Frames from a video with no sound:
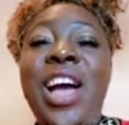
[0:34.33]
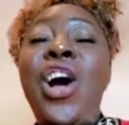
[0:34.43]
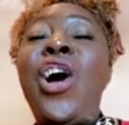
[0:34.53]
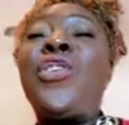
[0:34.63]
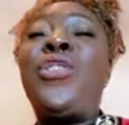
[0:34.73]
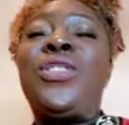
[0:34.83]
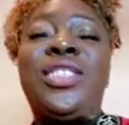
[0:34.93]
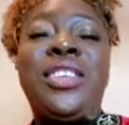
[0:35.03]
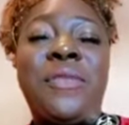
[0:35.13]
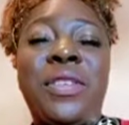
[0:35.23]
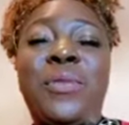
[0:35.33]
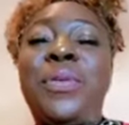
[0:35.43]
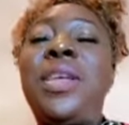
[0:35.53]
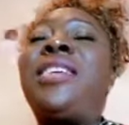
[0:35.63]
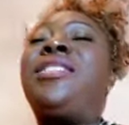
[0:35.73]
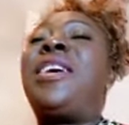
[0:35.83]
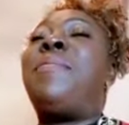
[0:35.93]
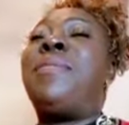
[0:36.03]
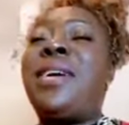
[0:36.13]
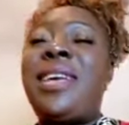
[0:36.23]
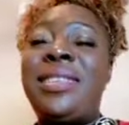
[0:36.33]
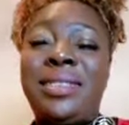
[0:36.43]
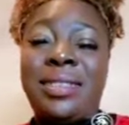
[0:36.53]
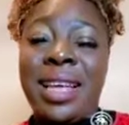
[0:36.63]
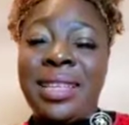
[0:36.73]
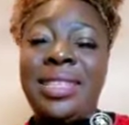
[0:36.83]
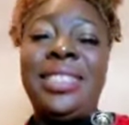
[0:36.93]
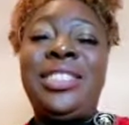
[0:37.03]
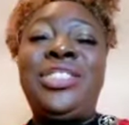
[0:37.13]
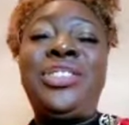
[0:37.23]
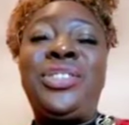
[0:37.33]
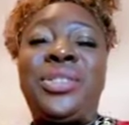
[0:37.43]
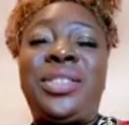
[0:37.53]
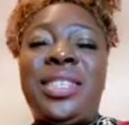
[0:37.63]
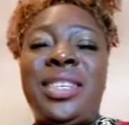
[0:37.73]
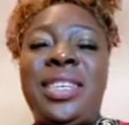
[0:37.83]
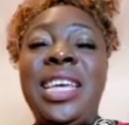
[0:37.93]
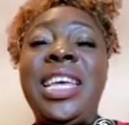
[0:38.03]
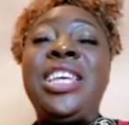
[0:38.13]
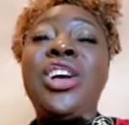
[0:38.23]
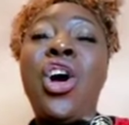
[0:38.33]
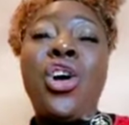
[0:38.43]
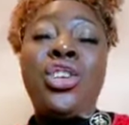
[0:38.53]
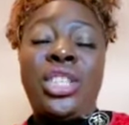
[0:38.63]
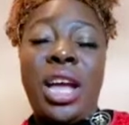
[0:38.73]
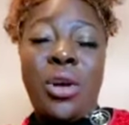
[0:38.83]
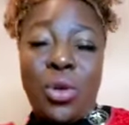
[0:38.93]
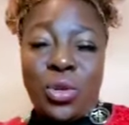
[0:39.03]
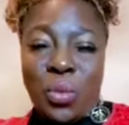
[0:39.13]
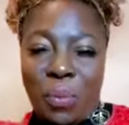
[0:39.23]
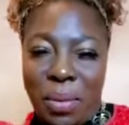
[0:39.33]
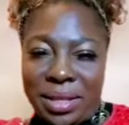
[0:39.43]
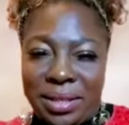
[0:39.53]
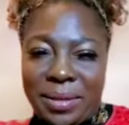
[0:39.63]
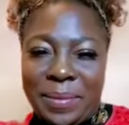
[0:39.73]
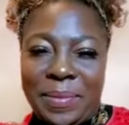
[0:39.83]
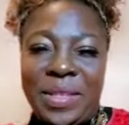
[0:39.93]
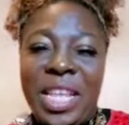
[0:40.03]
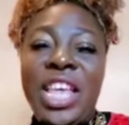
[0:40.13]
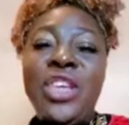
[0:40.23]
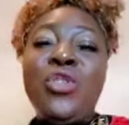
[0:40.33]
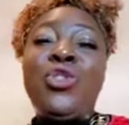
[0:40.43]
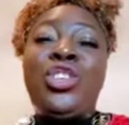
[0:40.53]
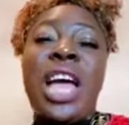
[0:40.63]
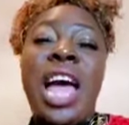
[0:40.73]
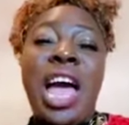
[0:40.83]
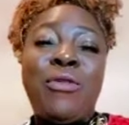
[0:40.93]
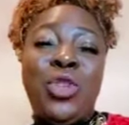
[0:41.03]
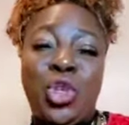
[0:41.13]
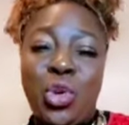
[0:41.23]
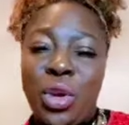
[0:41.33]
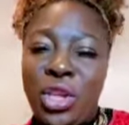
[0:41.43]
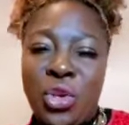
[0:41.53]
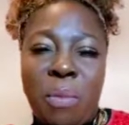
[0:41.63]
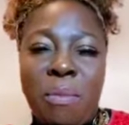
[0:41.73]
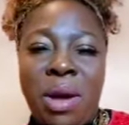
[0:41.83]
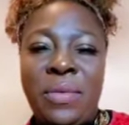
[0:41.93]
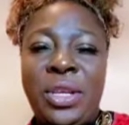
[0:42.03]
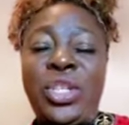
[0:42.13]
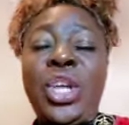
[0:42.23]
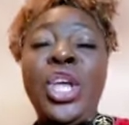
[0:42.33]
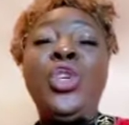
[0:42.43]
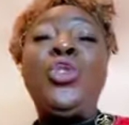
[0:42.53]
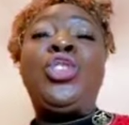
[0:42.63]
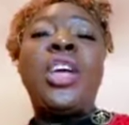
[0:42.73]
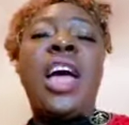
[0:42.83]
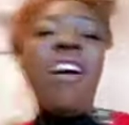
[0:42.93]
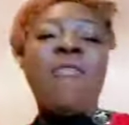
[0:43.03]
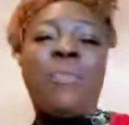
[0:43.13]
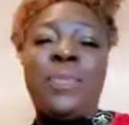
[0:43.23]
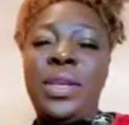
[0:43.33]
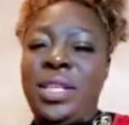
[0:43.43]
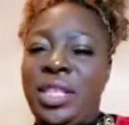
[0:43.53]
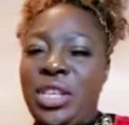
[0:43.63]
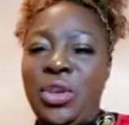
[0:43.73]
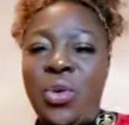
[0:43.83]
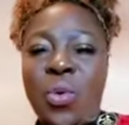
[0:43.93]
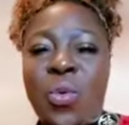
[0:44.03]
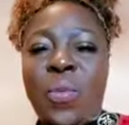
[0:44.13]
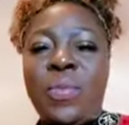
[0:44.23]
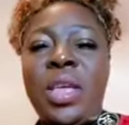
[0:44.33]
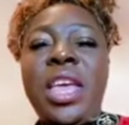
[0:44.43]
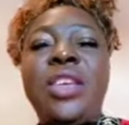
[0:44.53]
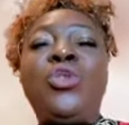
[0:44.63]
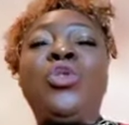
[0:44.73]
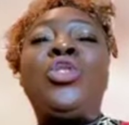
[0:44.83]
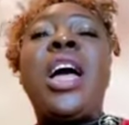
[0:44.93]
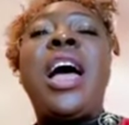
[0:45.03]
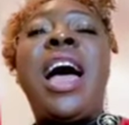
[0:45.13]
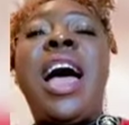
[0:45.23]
all your secret prayers shall be answered in Jesus' name. All shall come to pass. You shall have joy in your marriage. You shall have peace in your home. You shall